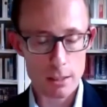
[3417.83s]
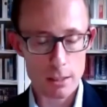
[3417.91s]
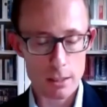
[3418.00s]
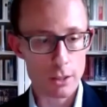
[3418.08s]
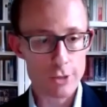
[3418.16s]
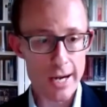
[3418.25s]

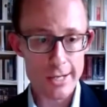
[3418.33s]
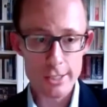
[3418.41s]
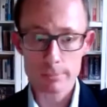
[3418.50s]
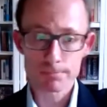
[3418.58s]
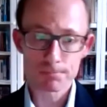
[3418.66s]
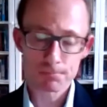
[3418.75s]

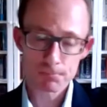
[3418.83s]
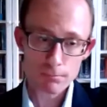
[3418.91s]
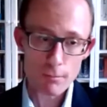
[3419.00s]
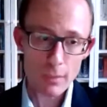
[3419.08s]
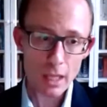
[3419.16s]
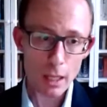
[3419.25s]
aggression.
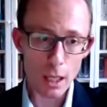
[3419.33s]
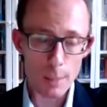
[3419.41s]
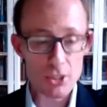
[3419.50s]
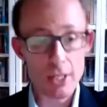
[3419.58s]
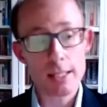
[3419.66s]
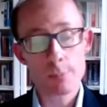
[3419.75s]

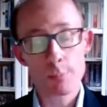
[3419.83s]
So that's a